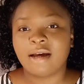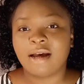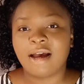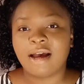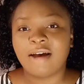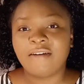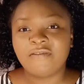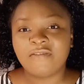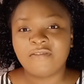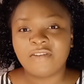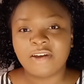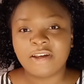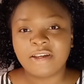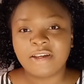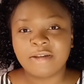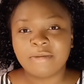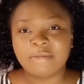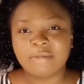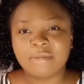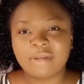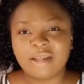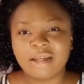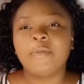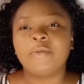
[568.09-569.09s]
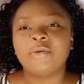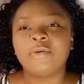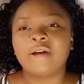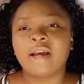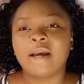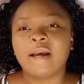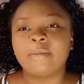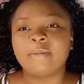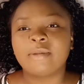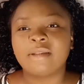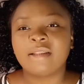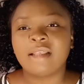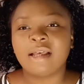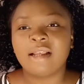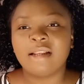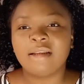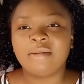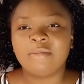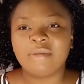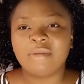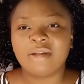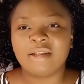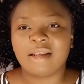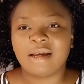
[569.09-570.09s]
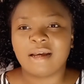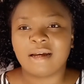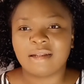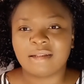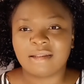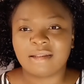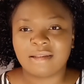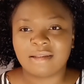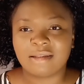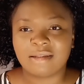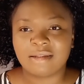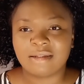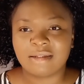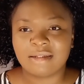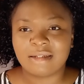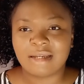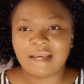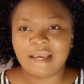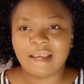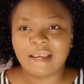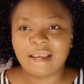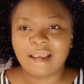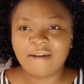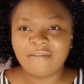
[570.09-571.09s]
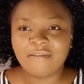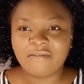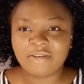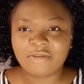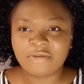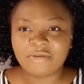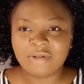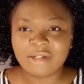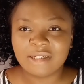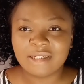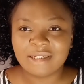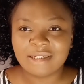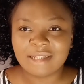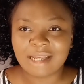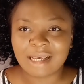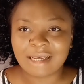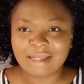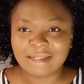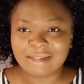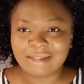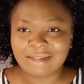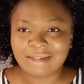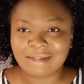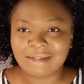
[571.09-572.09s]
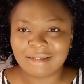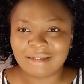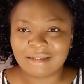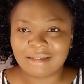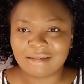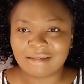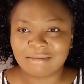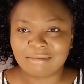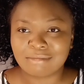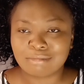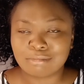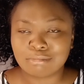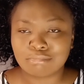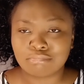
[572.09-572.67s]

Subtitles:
after him, then people kept telling me that I have a really nice teeth.